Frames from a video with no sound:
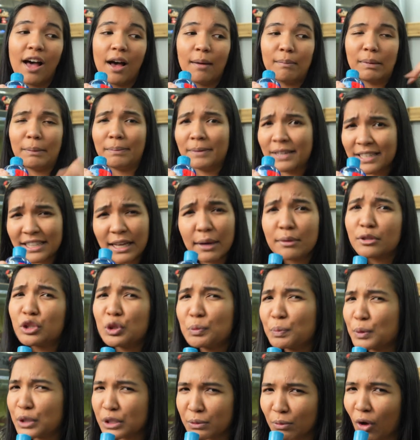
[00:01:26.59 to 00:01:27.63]
But because I was
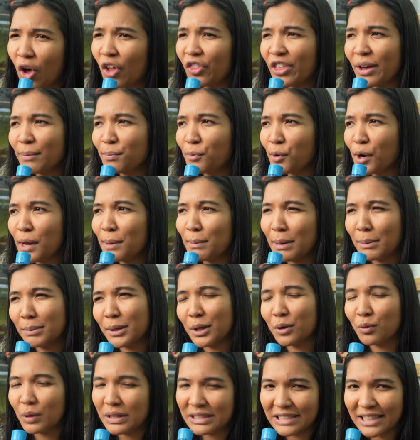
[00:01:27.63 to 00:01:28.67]
super small at that point, maybe
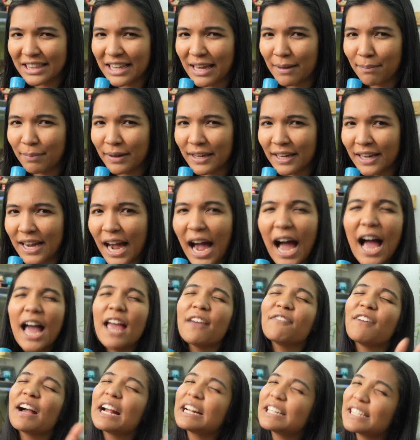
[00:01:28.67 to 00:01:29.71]
it wasn't that big.
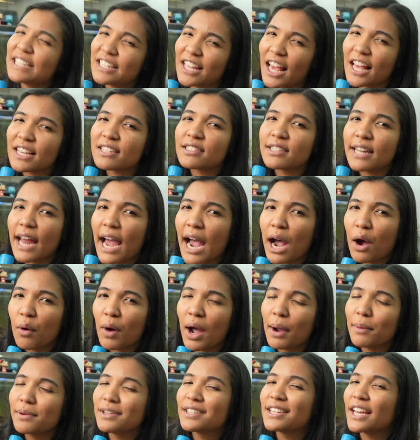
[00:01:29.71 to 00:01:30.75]
If I had to guess now,
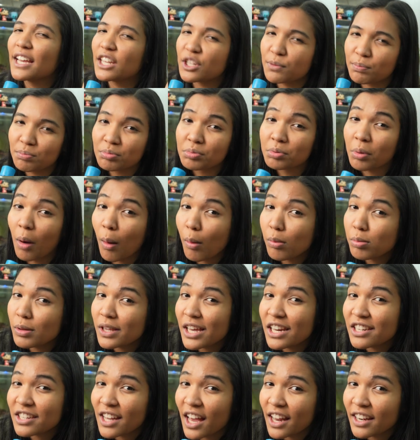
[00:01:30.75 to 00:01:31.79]
I would say it's probably
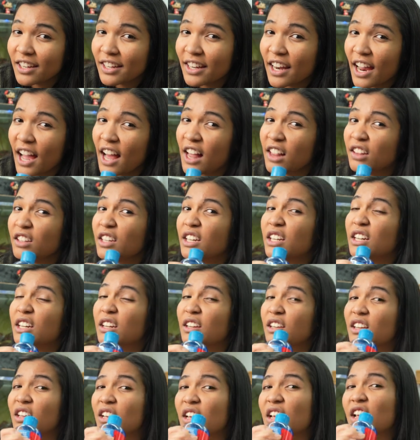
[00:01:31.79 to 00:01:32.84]
a
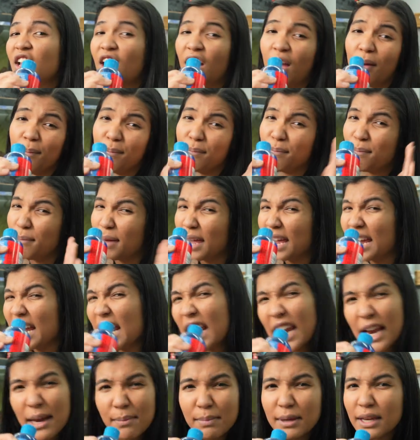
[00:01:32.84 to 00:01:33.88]
10-gallon,
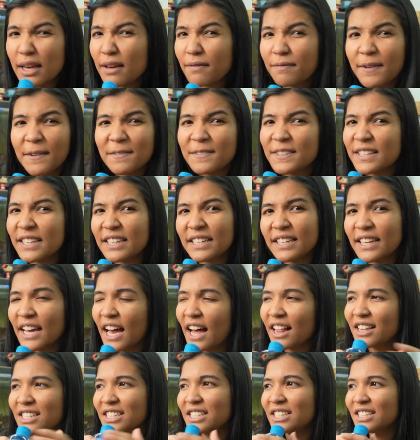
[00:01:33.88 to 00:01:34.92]
maybe a
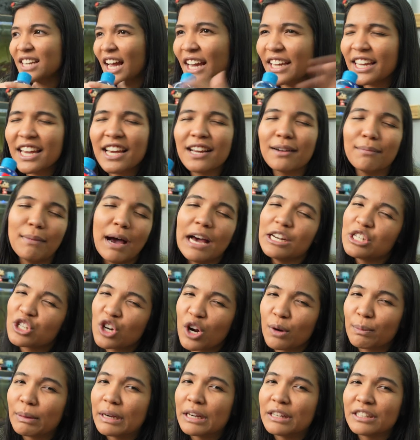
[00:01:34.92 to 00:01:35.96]
15-gallon. I can't imagine
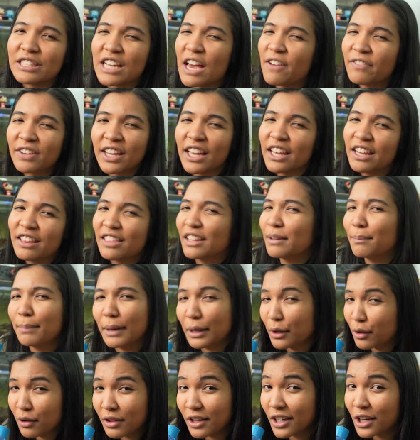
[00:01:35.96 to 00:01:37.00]
our parents having anything
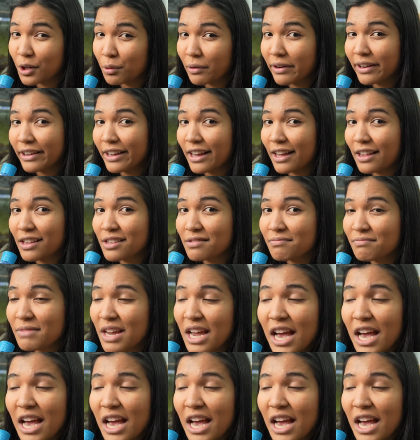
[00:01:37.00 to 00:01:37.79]
bigger than a 20-gallon.